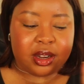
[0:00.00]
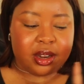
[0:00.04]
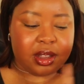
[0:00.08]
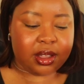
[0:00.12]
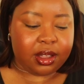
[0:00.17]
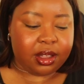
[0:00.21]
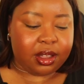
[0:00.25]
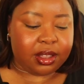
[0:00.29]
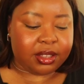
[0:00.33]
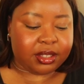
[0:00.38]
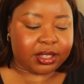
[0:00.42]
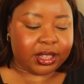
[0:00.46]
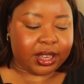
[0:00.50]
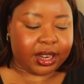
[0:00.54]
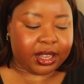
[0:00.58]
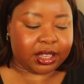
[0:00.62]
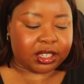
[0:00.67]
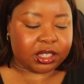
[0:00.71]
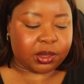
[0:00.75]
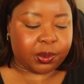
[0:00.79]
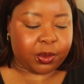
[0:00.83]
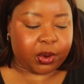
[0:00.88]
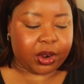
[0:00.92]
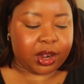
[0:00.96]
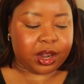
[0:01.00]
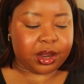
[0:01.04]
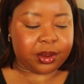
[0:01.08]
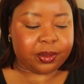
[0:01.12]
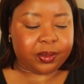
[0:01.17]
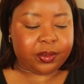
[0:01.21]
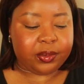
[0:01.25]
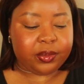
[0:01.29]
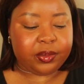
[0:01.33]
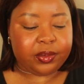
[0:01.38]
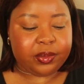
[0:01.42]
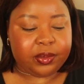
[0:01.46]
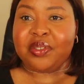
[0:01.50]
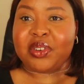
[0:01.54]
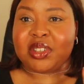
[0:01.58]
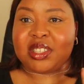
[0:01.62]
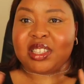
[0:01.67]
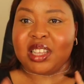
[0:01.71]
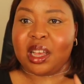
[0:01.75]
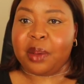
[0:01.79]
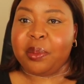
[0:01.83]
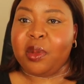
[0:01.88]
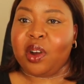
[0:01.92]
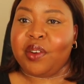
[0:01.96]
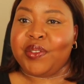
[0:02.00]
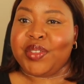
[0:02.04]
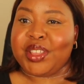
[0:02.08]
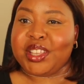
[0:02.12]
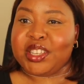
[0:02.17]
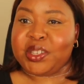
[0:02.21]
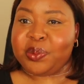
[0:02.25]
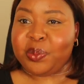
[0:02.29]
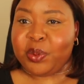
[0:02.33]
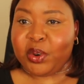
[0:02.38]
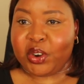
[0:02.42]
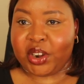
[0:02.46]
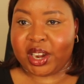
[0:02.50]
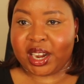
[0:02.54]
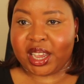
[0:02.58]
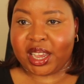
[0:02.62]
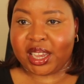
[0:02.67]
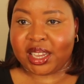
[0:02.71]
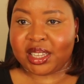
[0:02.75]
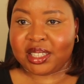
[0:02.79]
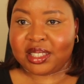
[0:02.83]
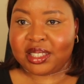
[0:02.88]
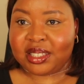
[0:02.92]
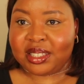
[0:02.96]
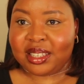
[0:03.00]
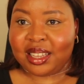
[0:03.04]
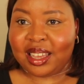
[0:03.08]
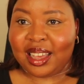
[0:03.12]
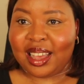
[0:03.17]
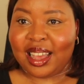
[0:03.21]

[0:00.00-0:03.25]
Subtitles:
Setting spray. For some of these products,